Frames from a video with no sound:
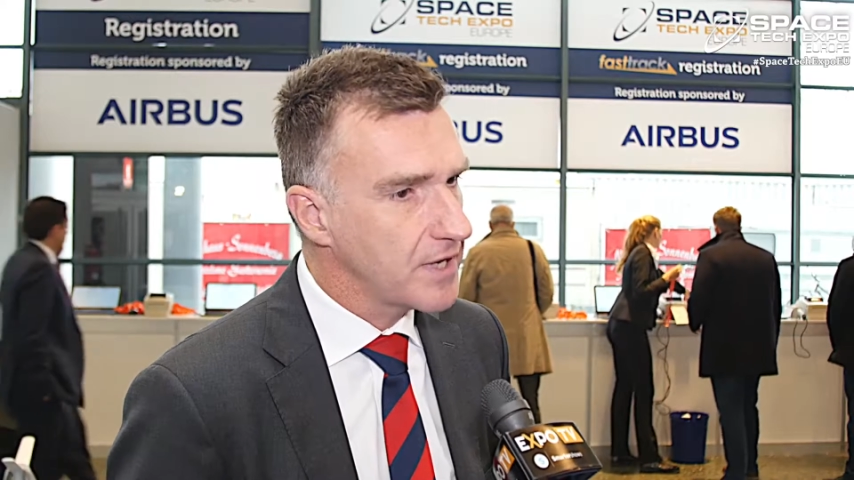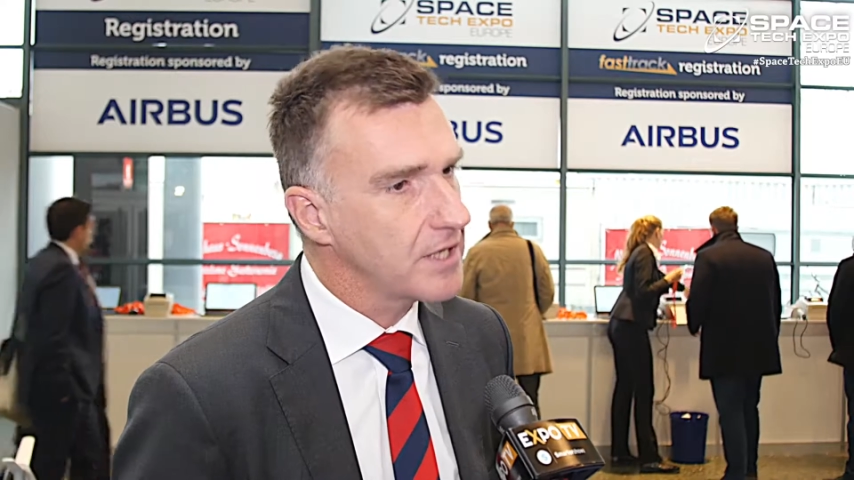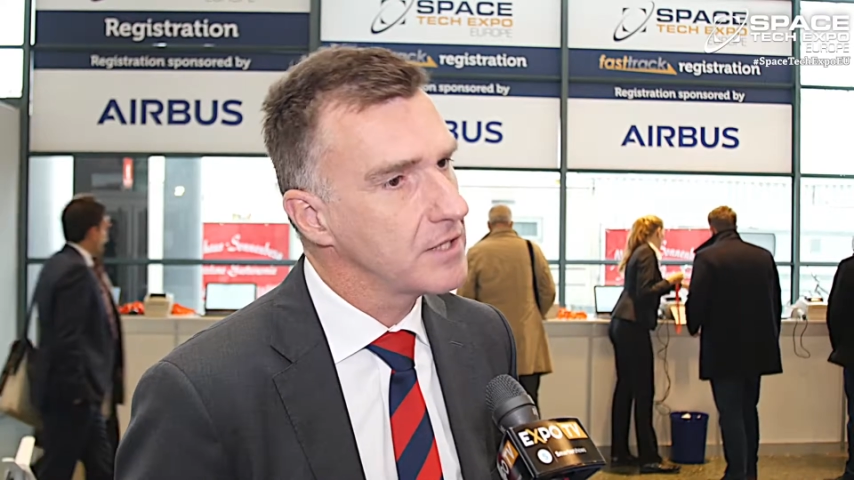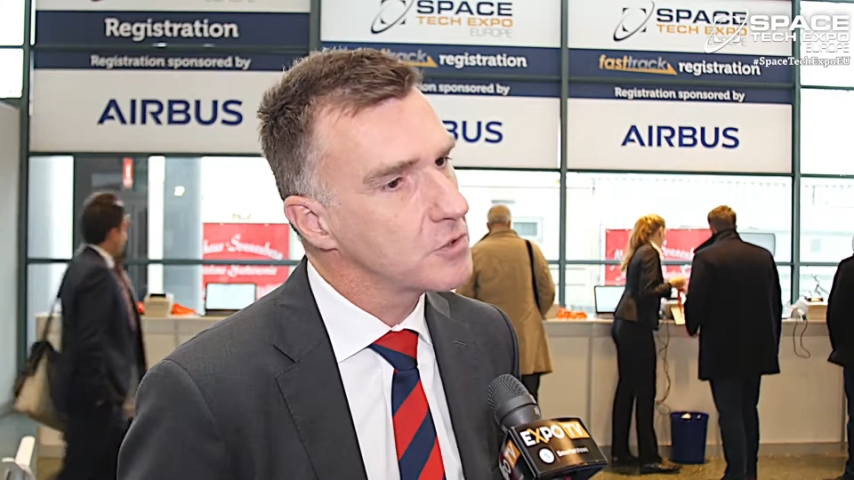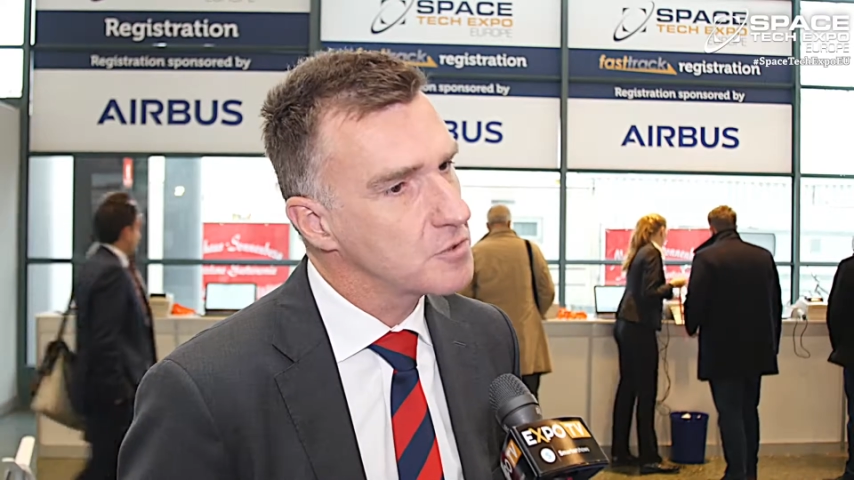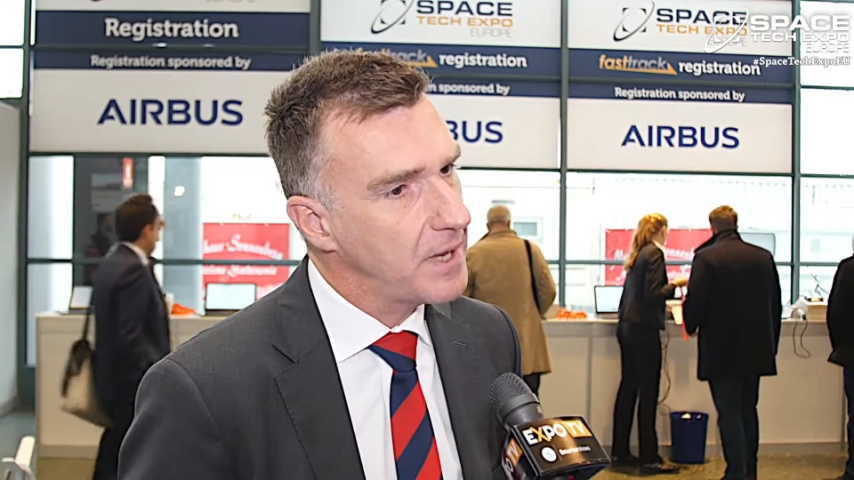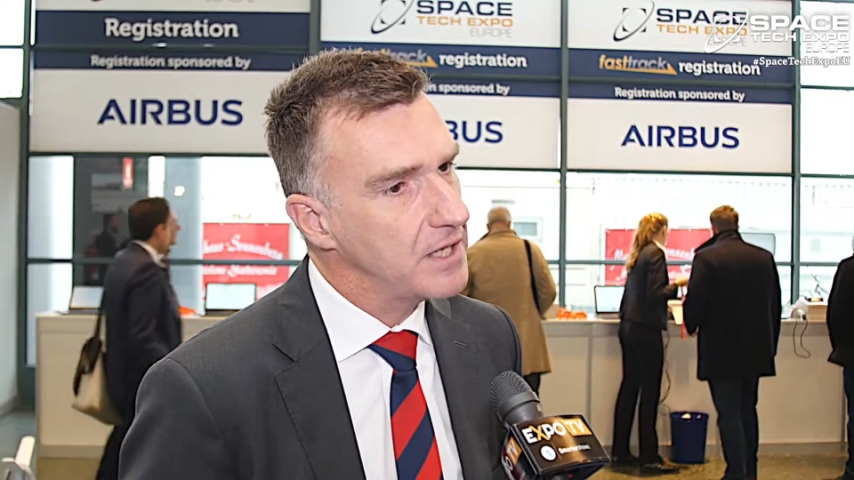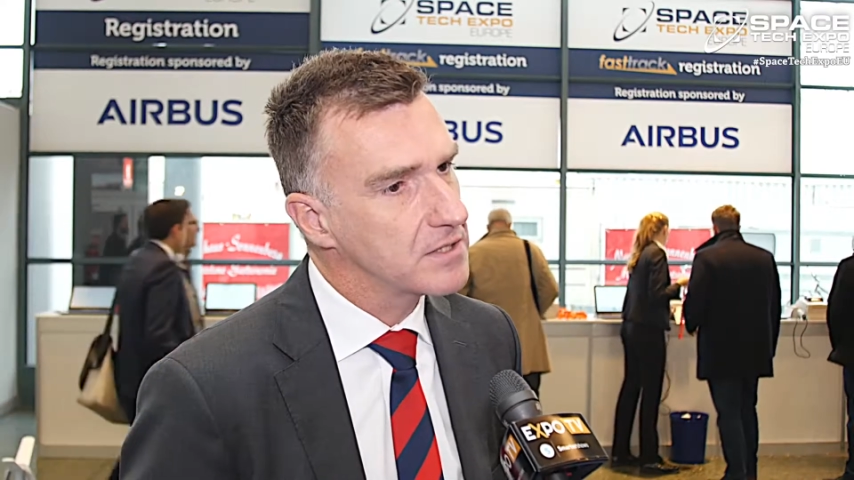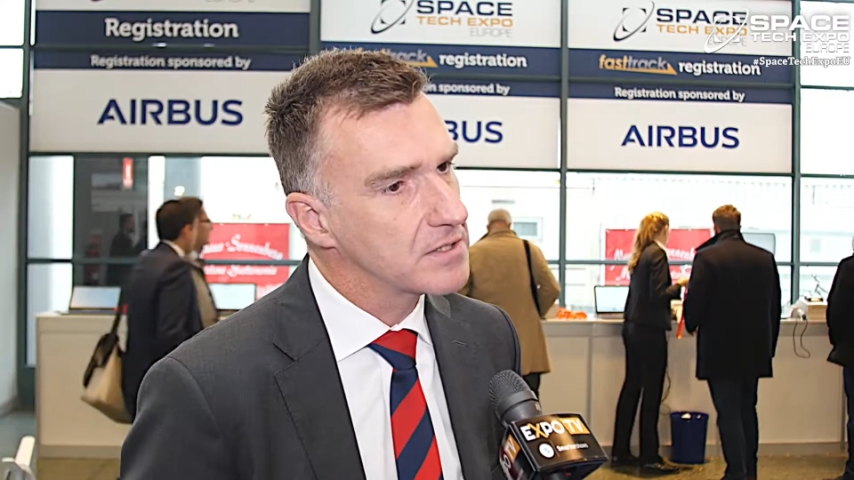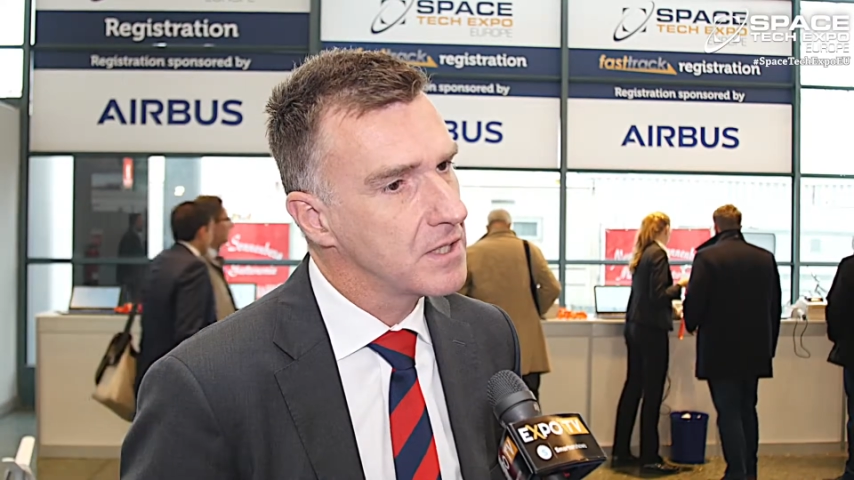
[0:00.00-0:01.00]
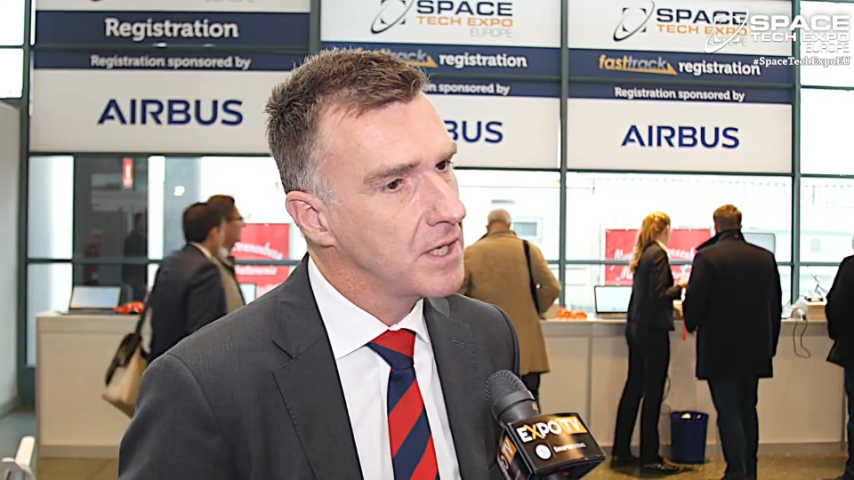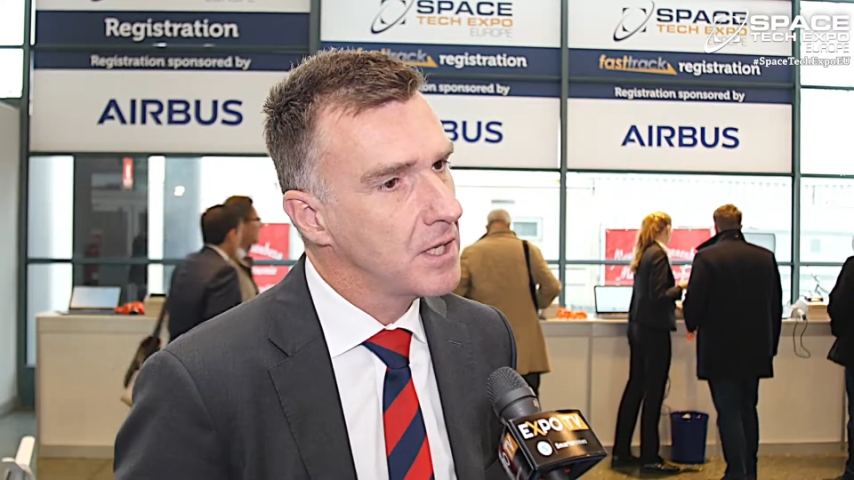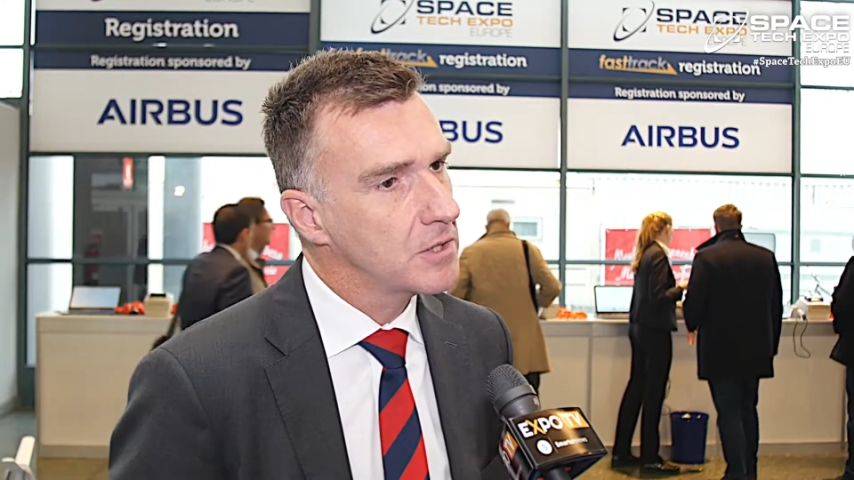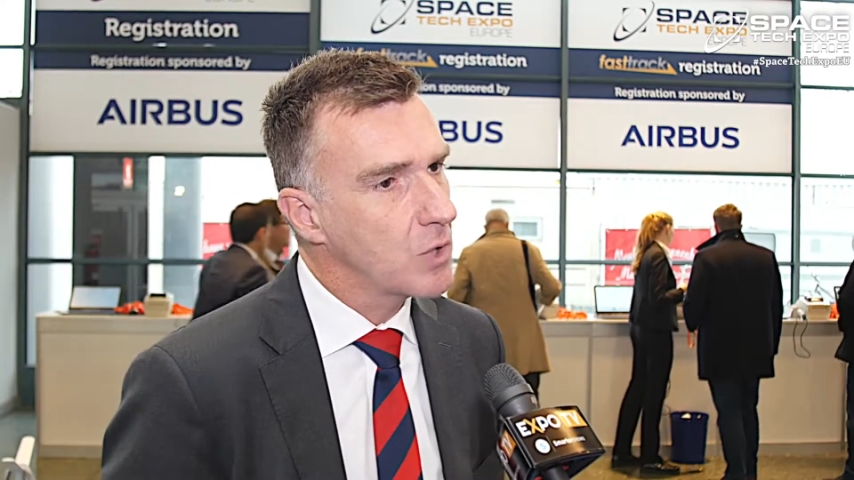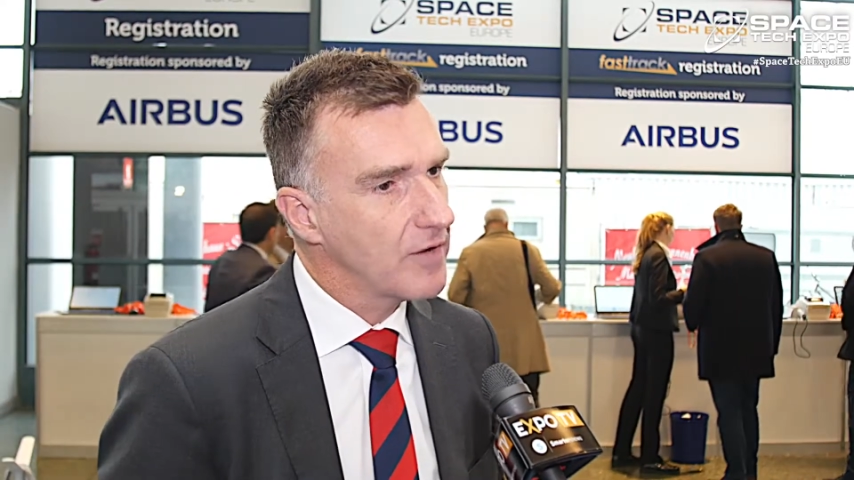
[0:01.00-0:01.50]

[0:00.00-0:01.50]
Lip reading: that into space, to